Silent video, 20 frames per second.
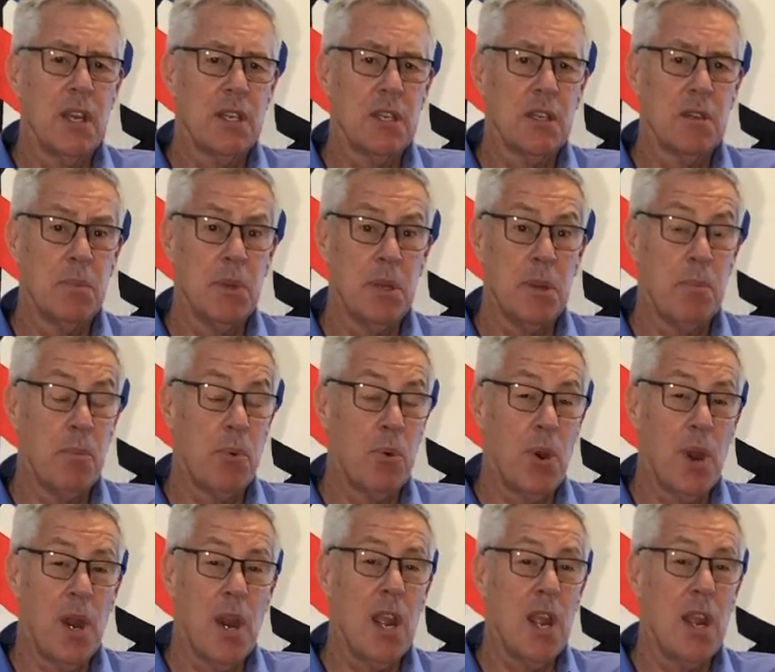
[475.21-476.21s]
to be
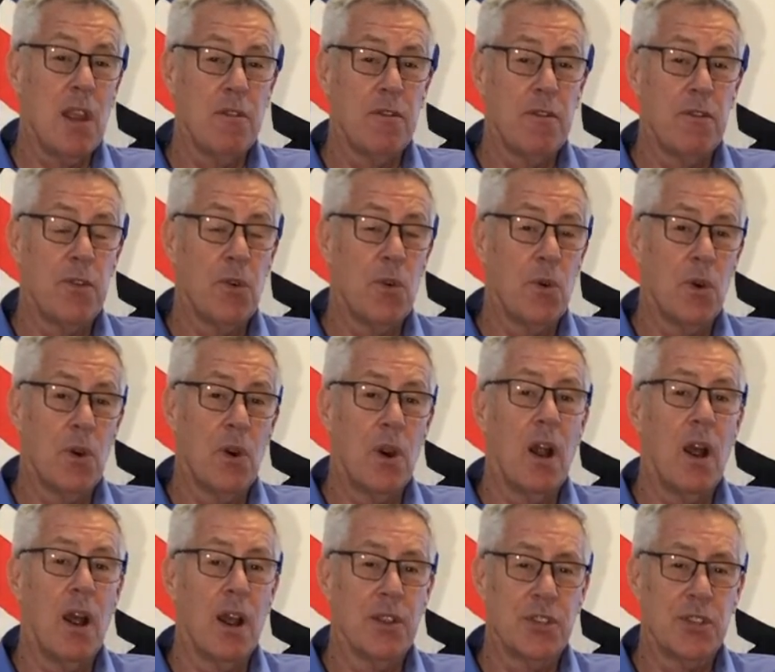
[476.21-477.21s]
praying
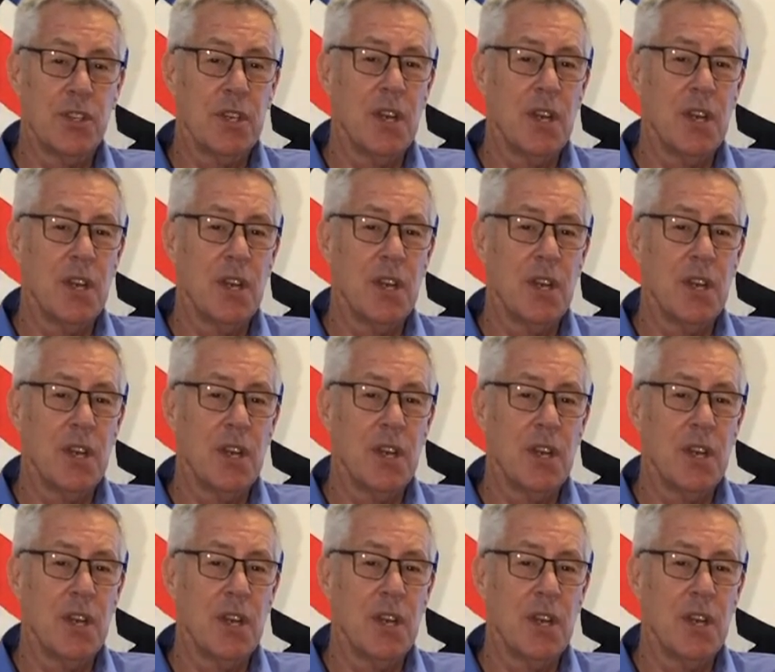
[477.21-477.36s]
for us